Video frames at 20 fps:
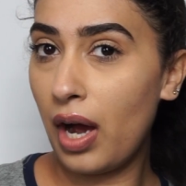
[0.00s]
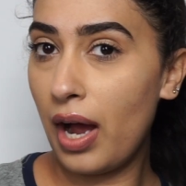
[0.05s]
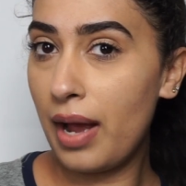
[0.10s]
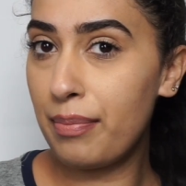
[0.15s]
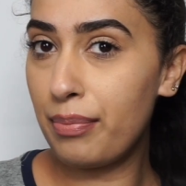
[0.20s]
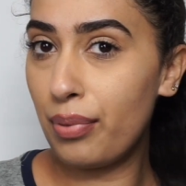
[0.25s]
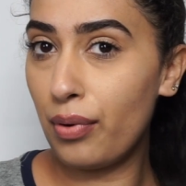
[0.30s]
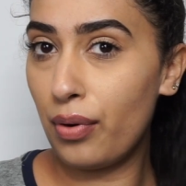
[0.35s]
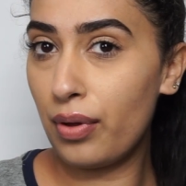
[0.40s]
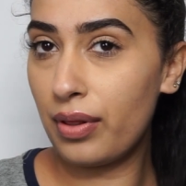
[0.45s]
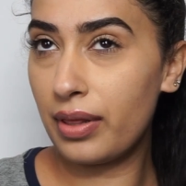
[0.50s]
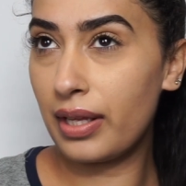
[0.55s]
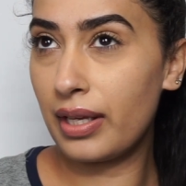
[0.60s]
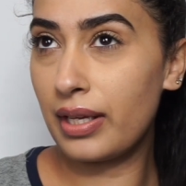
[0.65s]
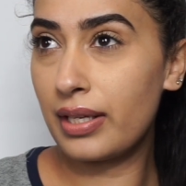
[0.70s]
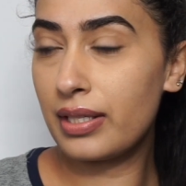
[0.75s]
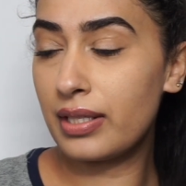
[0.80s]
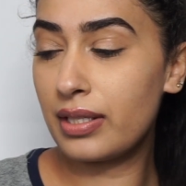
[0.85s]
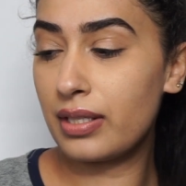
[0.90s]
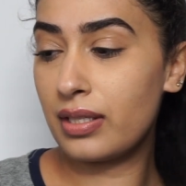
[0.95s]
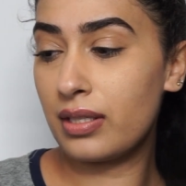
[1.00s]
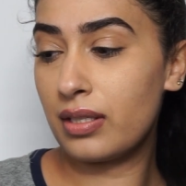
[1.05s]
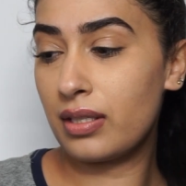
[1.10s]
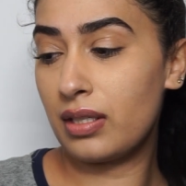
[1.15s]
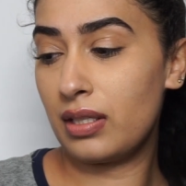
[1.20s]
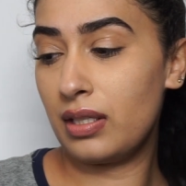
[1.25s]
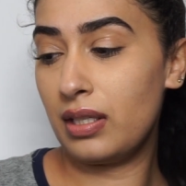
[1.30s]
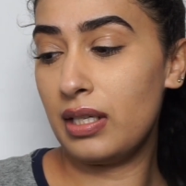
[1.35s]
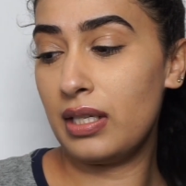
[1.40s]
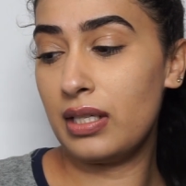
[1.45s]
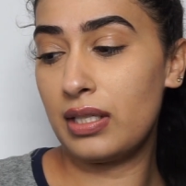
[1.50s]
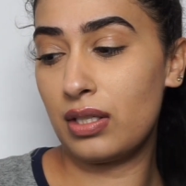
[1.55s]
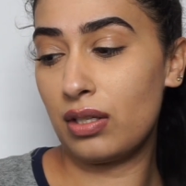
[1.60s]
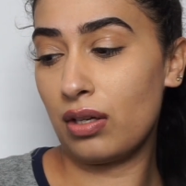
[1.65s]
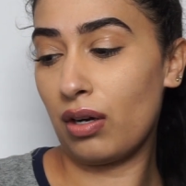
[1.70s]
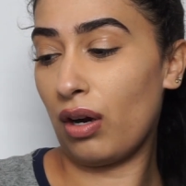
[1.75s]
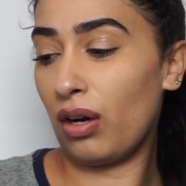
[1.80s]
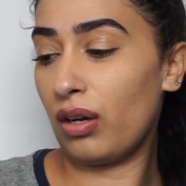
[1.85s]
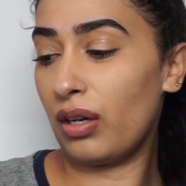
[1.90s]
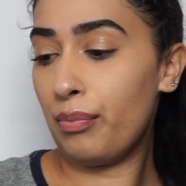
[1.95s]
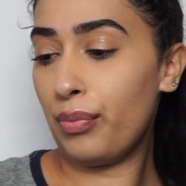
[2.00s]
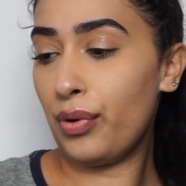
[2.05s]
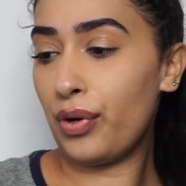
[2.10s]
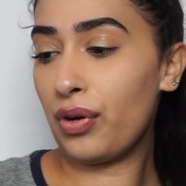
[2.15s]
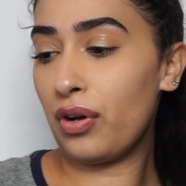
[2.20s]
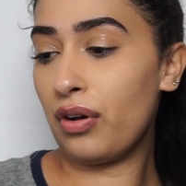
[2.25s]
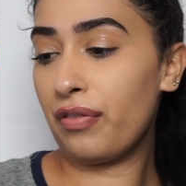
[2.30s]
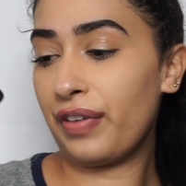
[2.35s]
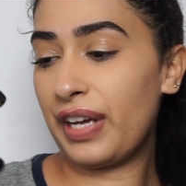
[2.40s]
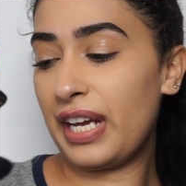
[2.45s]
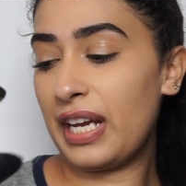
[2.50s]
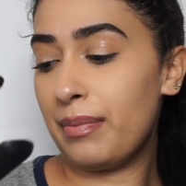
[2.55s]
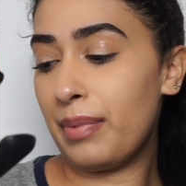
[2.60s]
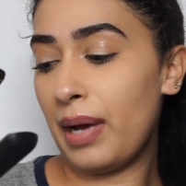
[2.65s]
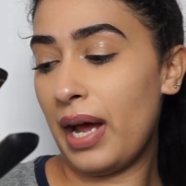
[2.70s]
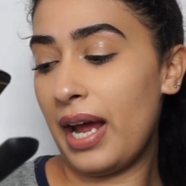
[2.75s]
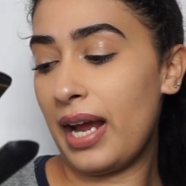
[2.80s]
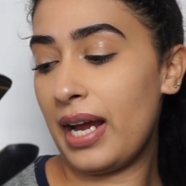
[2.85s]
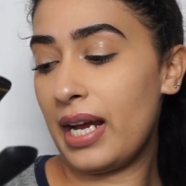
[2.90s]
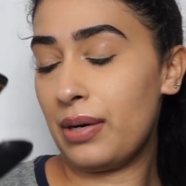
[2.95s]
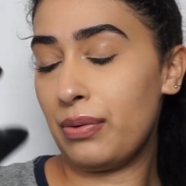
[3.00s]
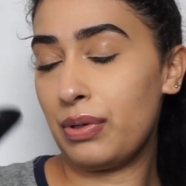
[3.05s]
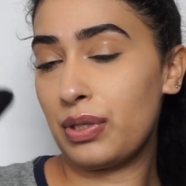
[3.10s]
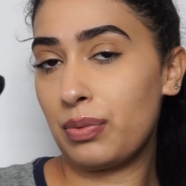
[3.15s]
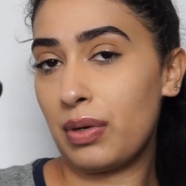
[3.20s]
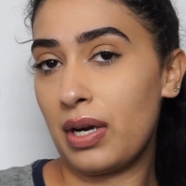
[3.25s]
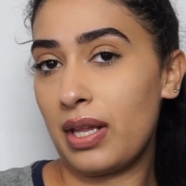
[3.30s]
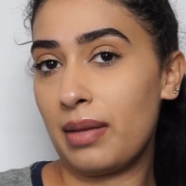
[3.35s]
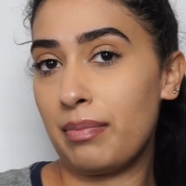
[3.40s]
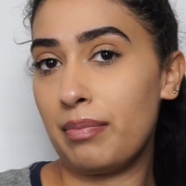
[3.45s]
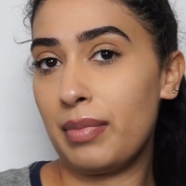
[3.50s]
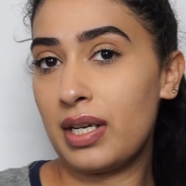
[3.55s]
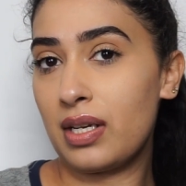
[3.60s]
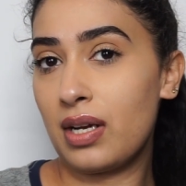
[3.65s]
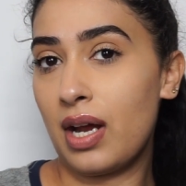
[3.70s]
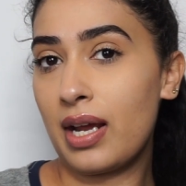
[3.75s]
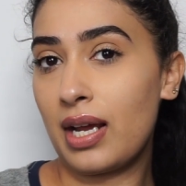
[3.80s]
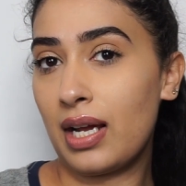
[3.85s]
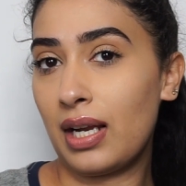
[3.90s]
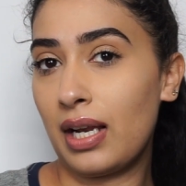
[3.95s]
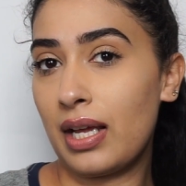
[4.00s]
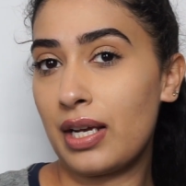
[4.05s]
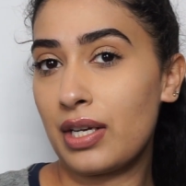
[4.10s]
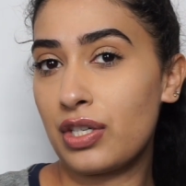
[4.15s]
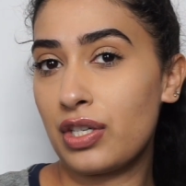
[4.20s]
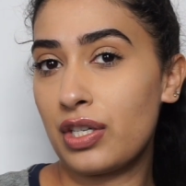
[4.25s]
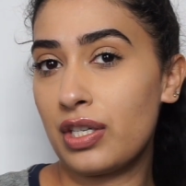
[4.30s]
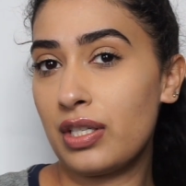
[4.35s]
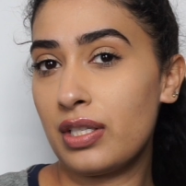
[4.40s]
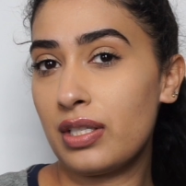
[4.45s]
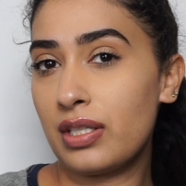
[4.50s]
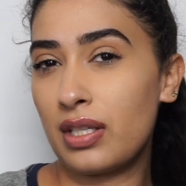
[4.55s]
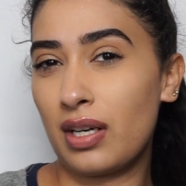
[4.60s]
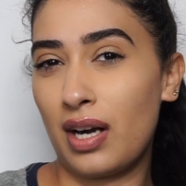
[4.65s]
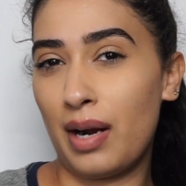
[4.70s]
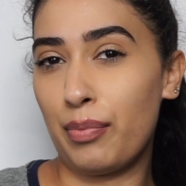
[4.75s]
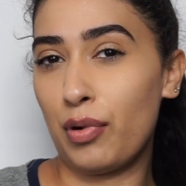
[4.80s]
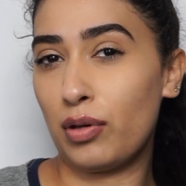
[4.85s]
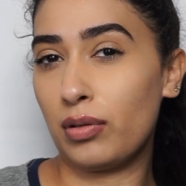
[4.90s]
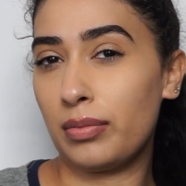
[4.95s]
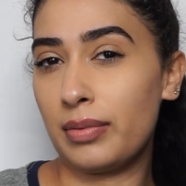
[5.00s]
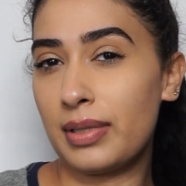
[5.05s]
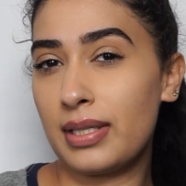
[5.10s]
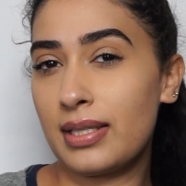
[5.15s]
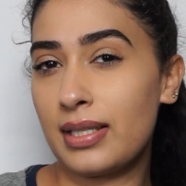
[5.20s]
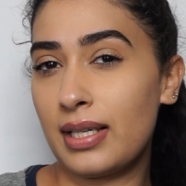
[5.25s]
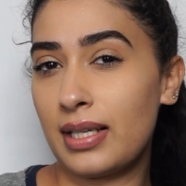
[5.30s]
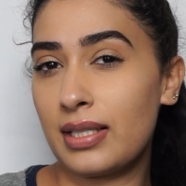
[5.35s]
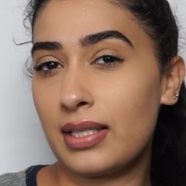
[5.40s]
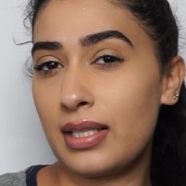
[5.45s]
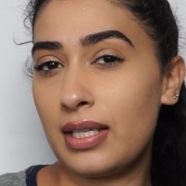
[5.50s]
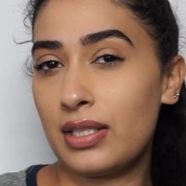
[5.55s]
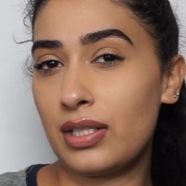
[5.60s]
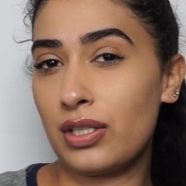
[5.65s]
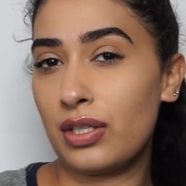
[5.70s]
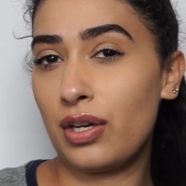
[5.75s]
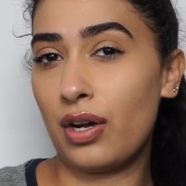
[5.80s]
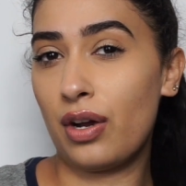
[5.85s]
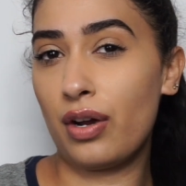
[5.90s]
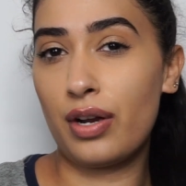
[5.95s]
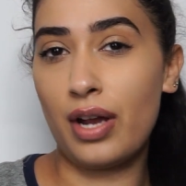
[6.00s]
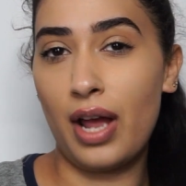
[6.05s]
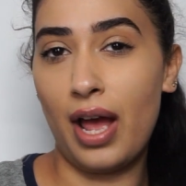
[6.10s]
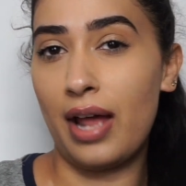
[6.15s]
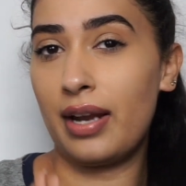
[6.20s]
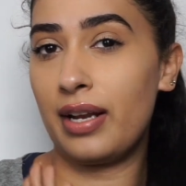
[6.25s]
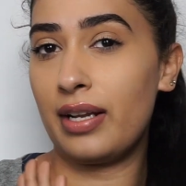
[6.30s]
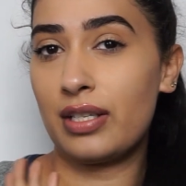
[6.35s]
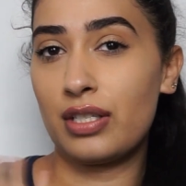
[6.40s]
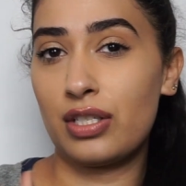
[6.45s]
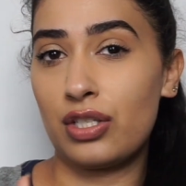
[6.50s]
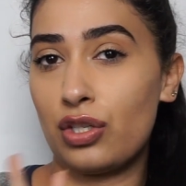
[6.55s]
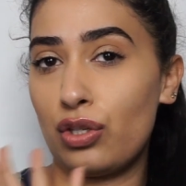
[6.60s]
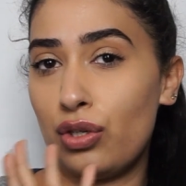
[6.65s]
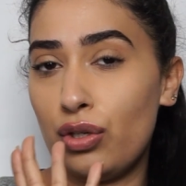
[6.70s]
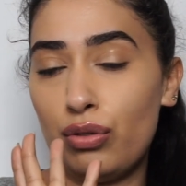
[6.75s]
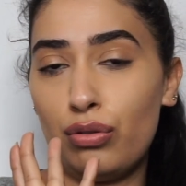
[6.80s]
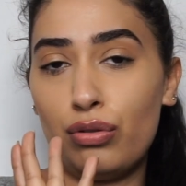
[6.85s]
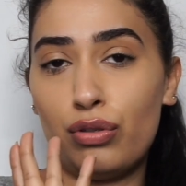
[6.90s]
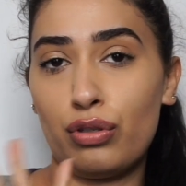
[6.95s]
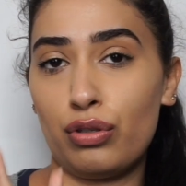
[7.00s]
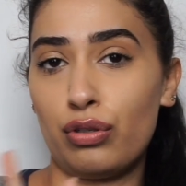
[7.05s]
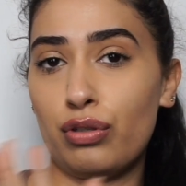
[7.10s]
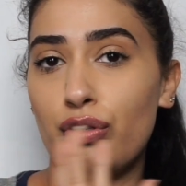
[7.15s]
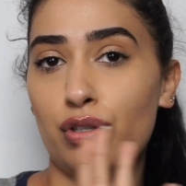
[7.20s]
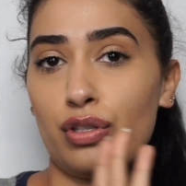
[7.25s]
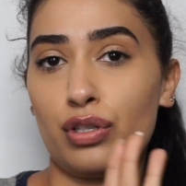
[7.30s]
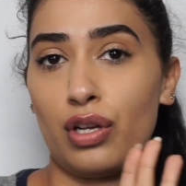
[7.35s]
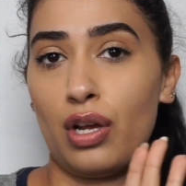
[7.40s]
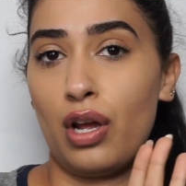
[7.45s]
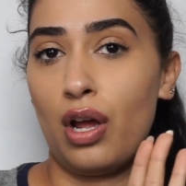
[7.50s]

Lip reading: I bought this years ago. Bought it off eBay. It was one of the midnight collections that I bought probably 6 years ago, and it's still good.